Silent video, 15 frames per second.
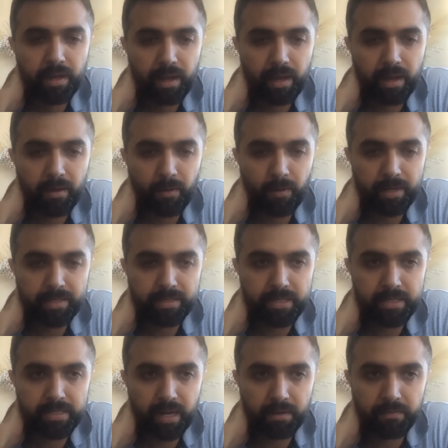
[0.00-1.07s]
or is
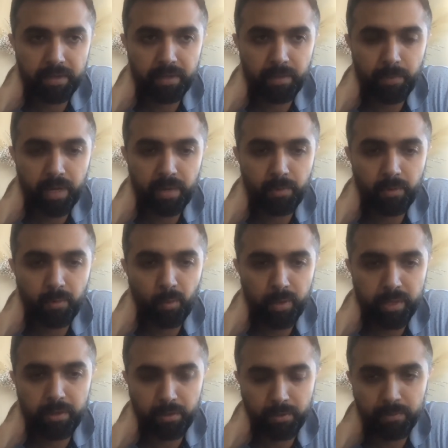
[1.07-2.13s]
discovering the playbook
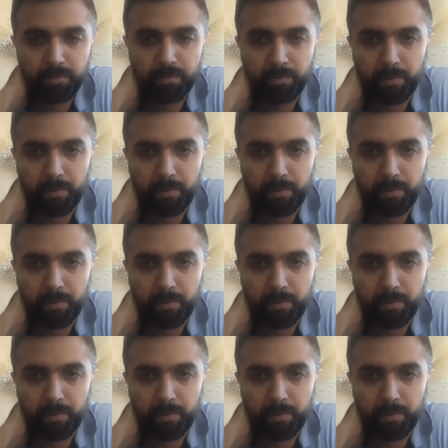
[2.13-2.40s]
with you.